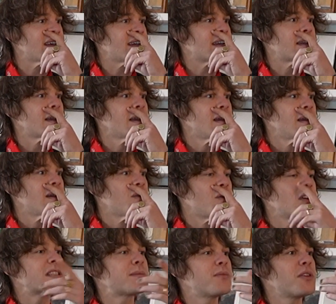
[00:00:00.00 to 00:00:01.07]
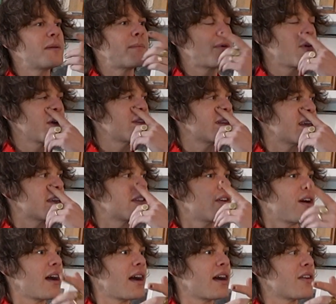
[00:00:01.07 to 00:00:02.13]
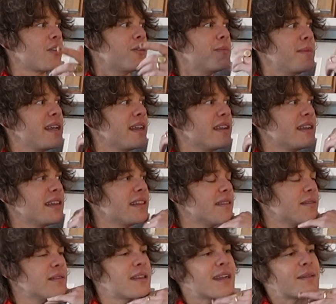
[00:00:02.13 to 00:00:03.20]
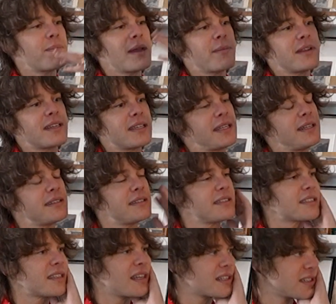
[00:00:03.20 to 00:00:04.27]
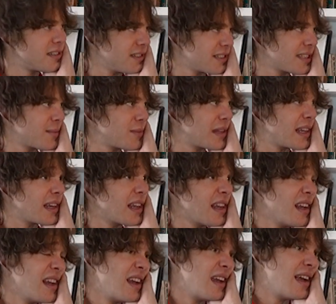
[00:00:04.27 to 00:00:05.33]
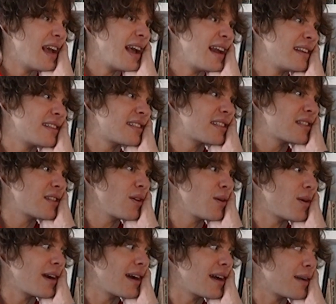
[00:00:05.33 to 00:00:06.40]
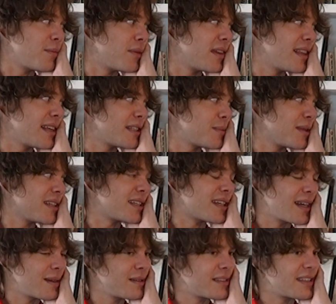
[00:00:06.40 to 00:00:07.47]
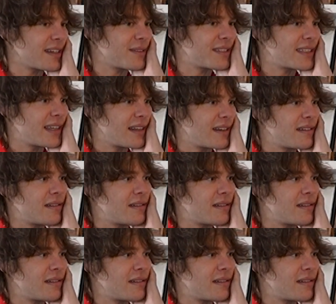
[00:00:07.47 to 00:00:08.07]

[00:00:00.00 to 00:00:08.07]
like, what's more important, like your art or me, in like maybe a heated discussion or something. And it's so hard, but there's been times that I've said